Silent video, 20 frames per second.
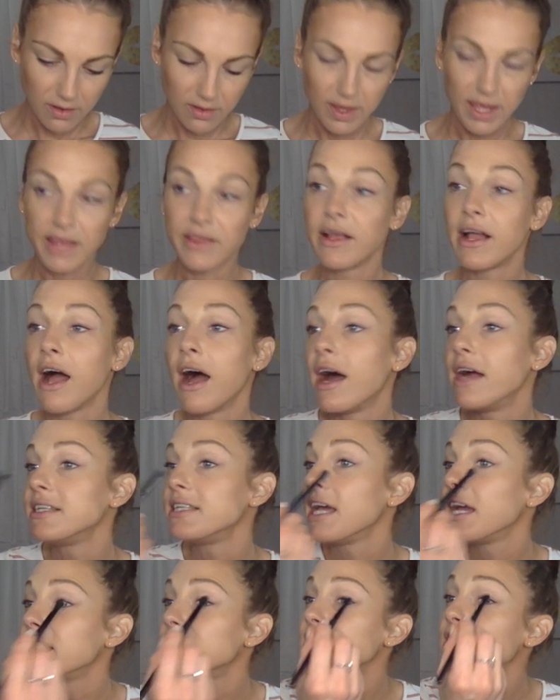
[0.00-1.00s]
in the
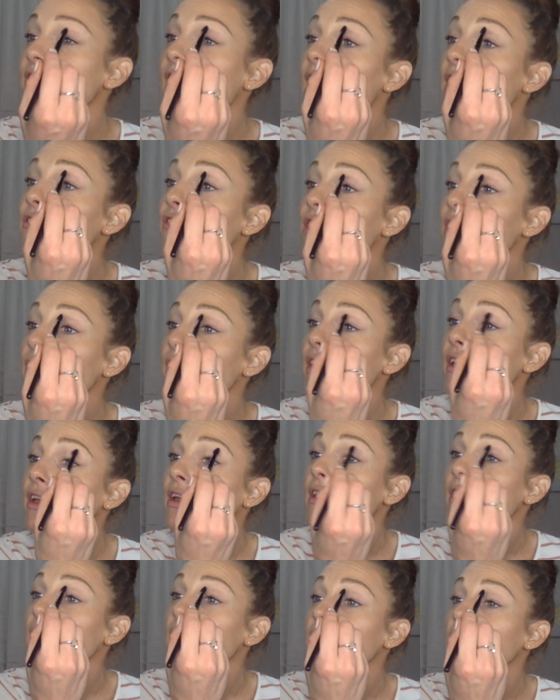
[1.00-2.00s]
context of
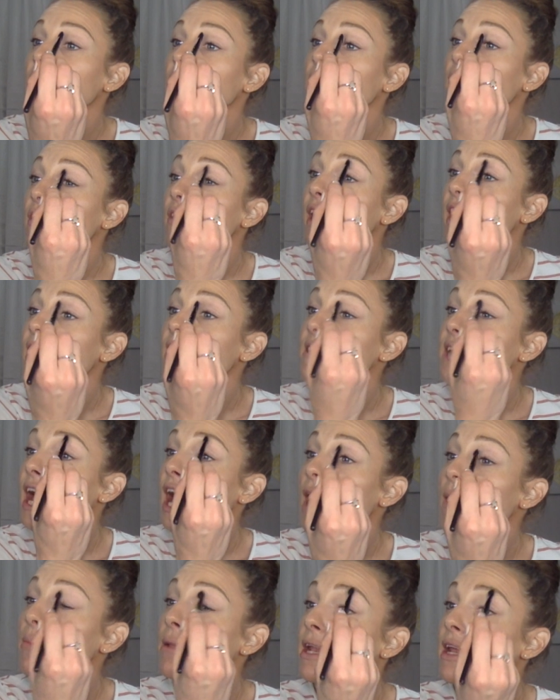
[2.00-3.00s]
everything that is
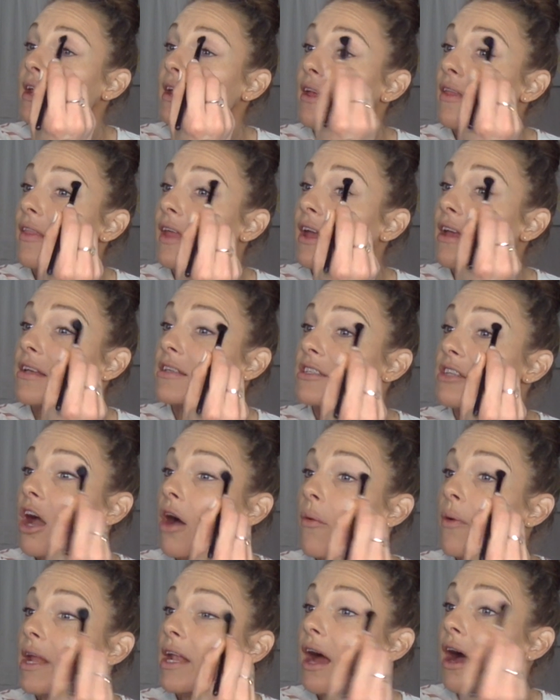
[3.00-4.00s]
happening and that is
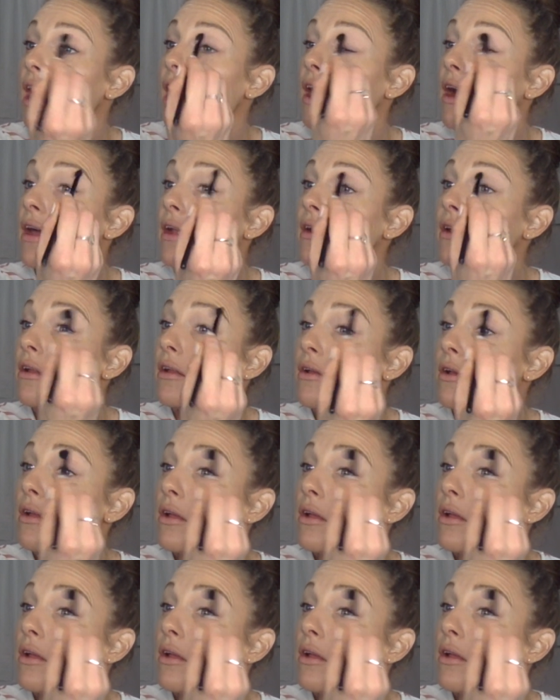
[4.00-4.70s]
going on